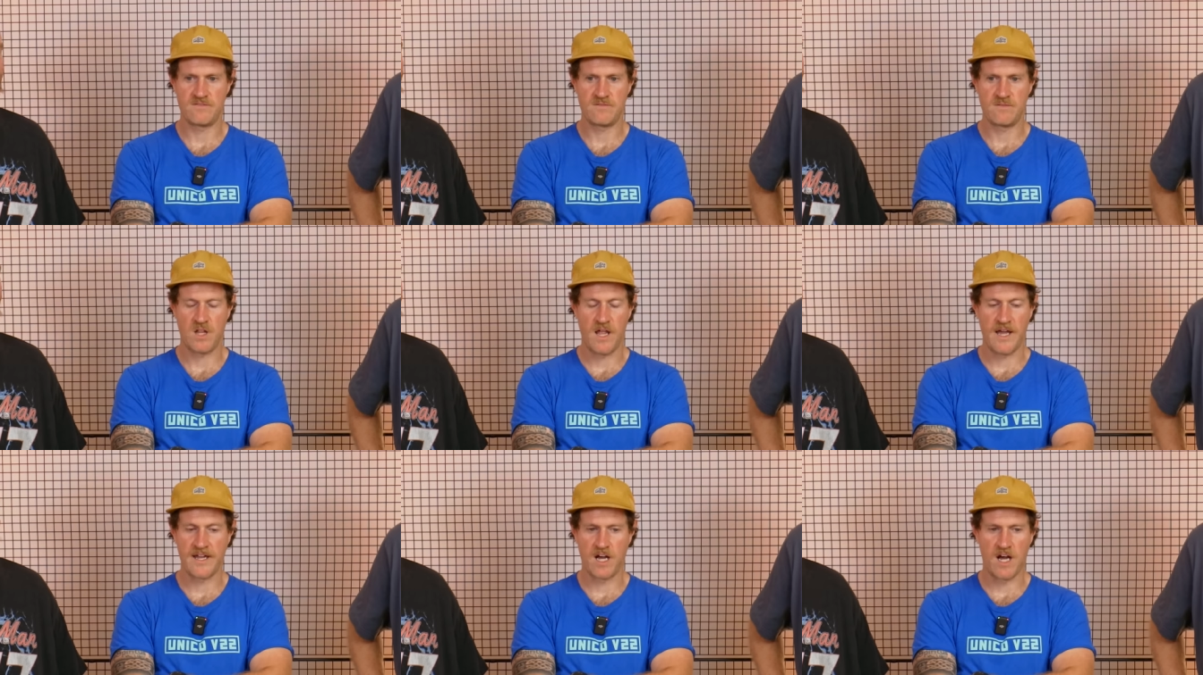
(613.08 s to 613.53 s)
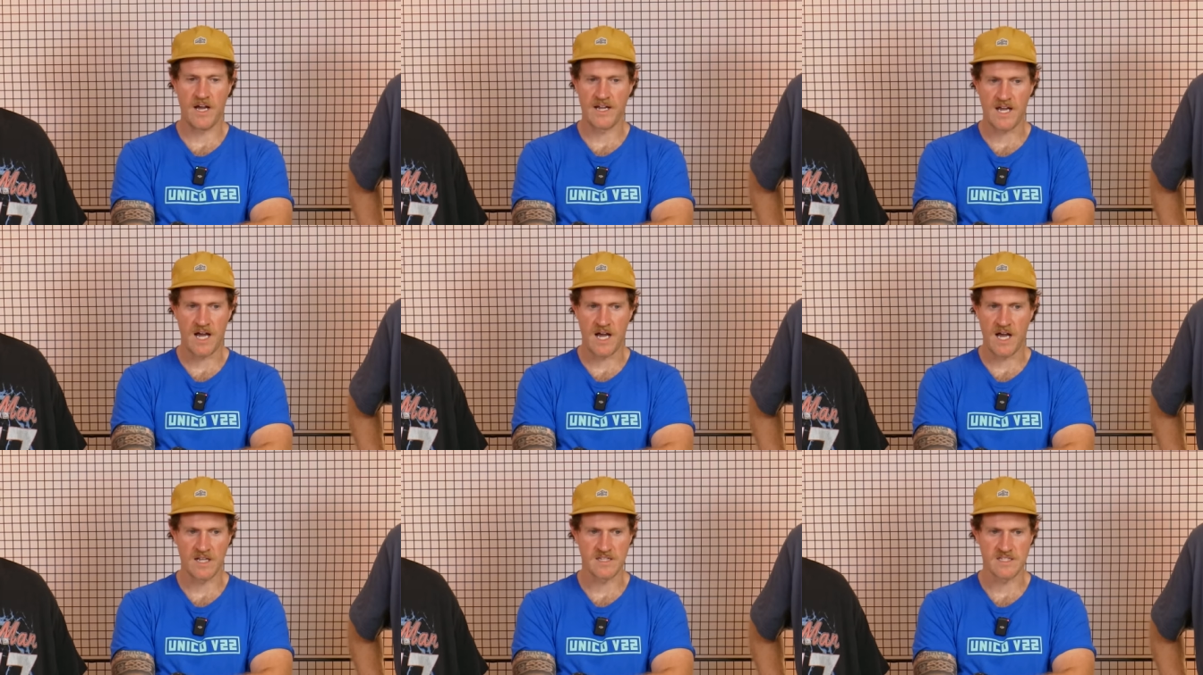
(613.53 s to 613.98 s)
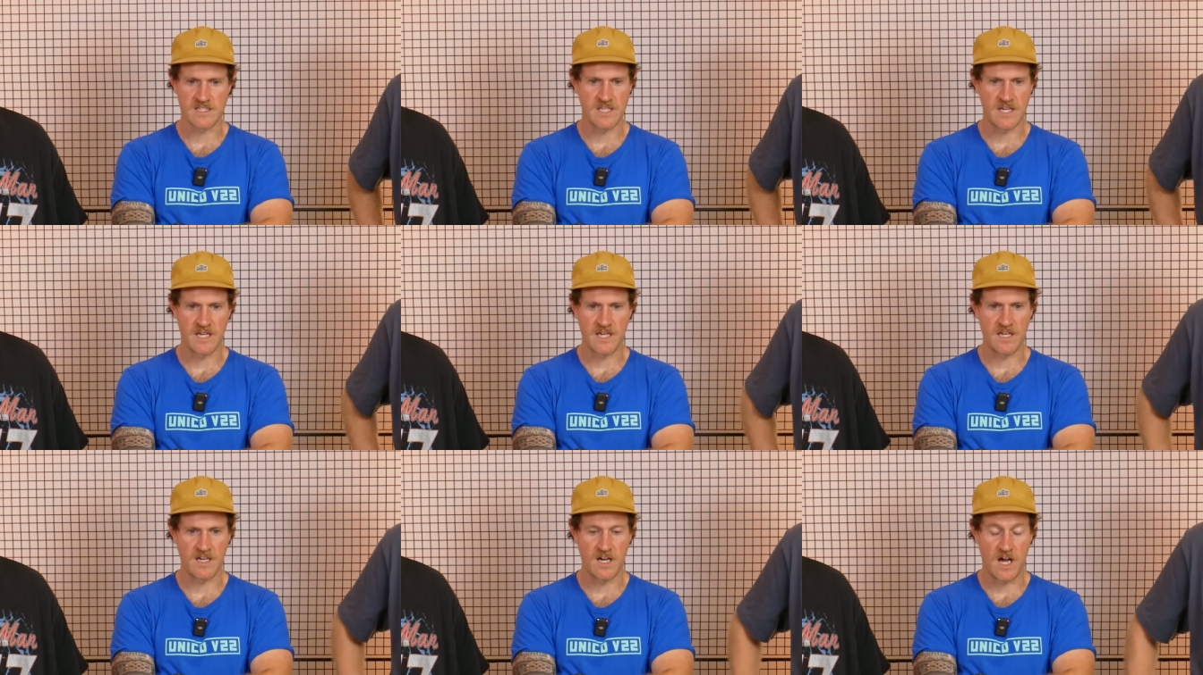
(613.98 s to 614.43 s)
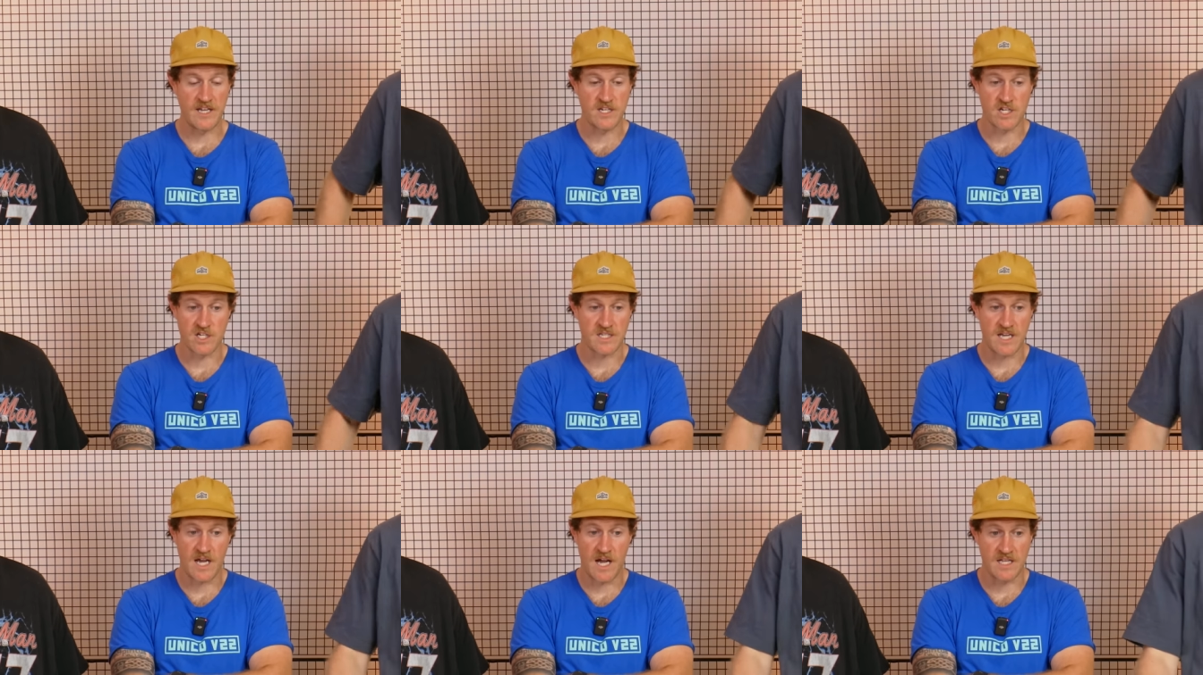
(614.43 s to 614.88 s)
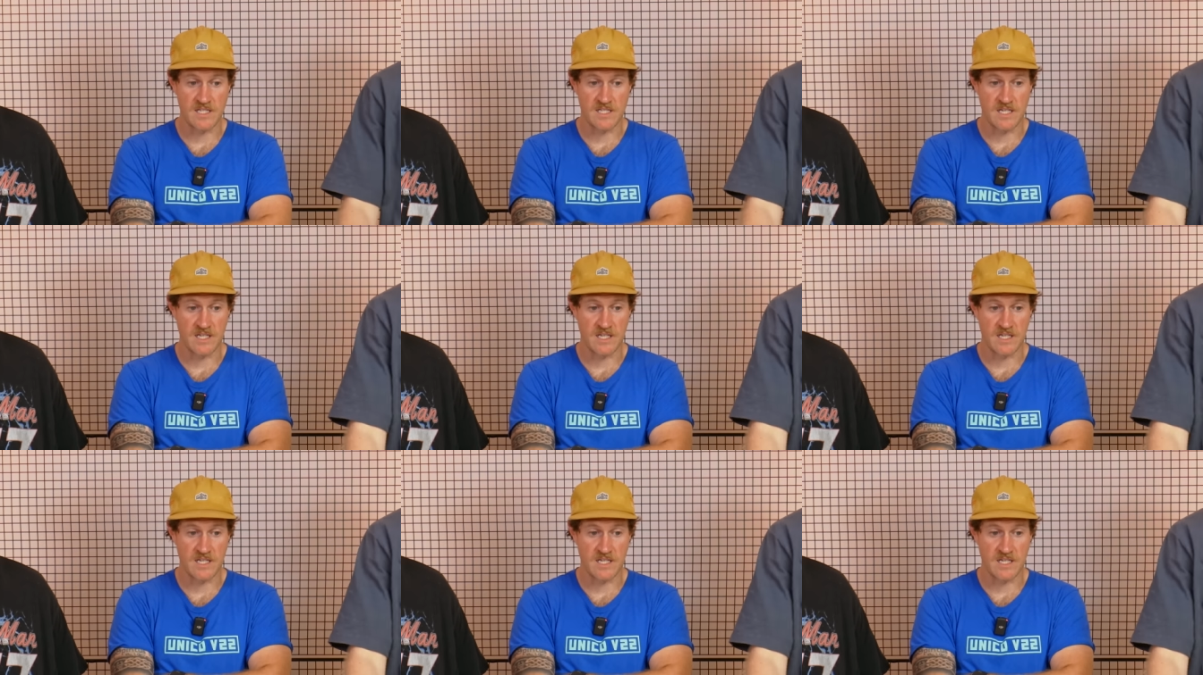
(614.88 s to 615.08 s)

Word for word: Nah. Like I just can't